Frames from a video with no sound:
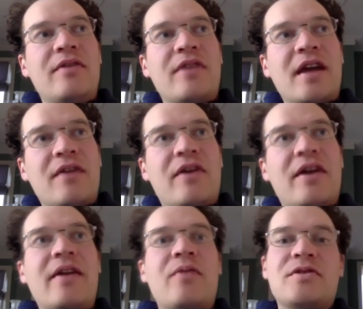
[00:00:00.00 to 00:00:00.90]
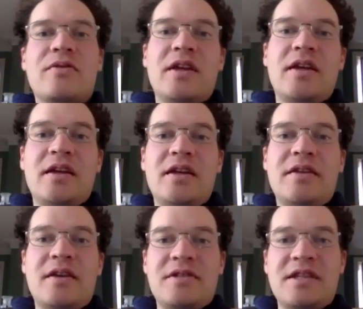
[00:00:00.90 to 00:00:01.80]
That was the
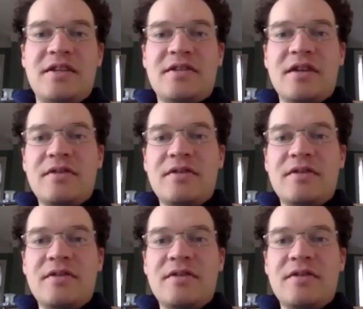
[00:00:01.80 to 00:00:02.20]
EastEnders